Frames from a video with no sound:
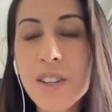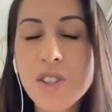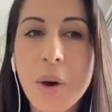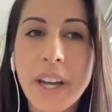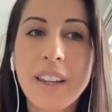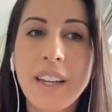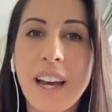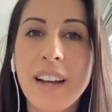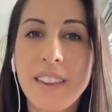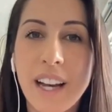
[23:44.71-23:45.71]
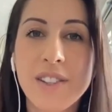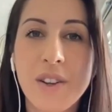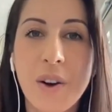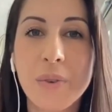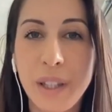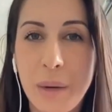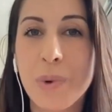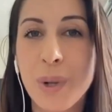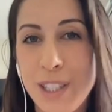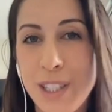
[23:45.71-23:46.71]
So I think that that's all really
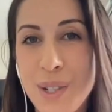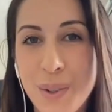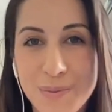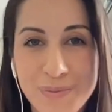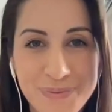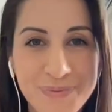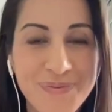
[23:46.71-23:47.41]
important too.